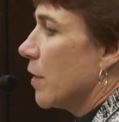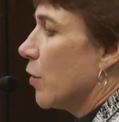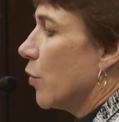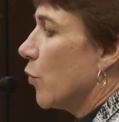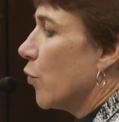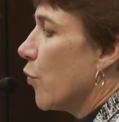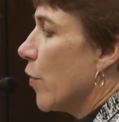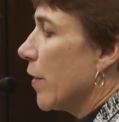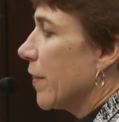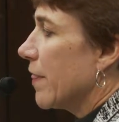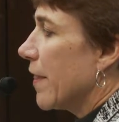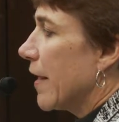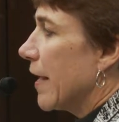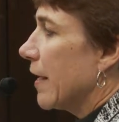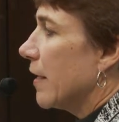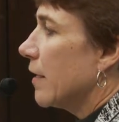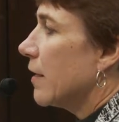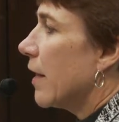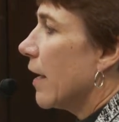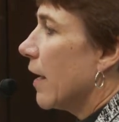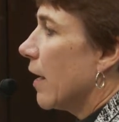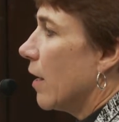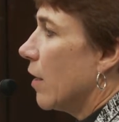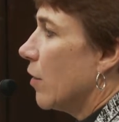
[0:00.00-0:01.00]
What they
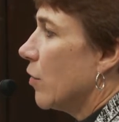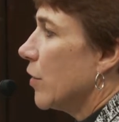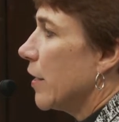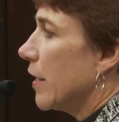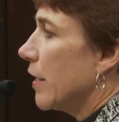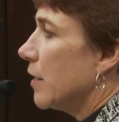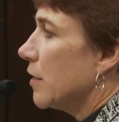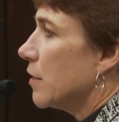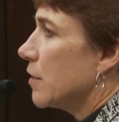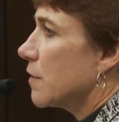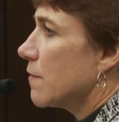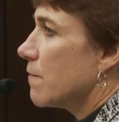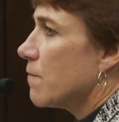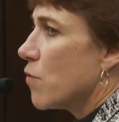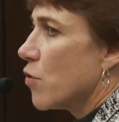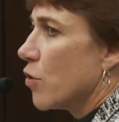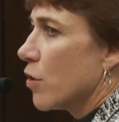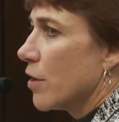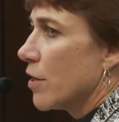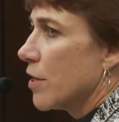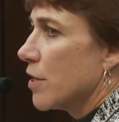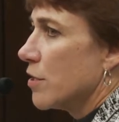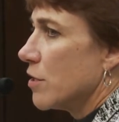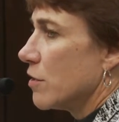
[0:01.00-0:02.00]
allow is
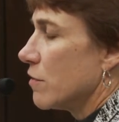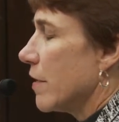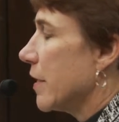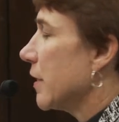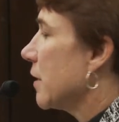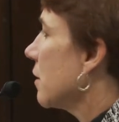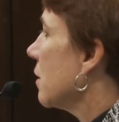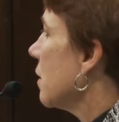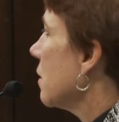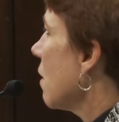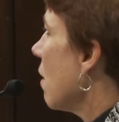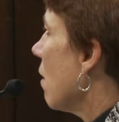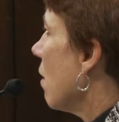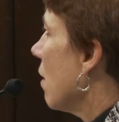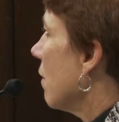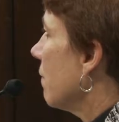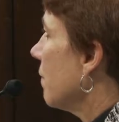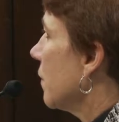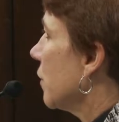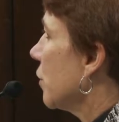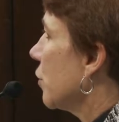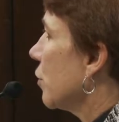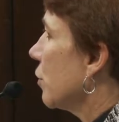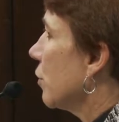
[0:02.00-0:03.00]
for an arresting
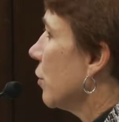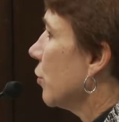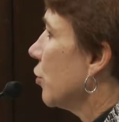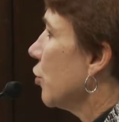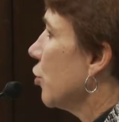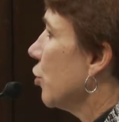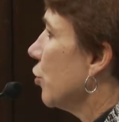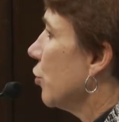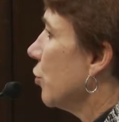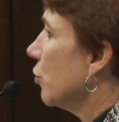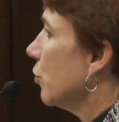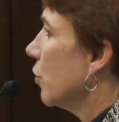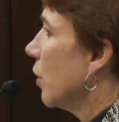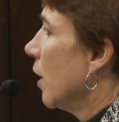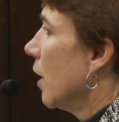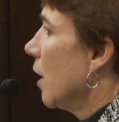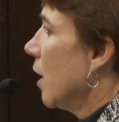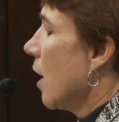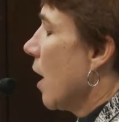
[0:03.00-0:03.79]
officer to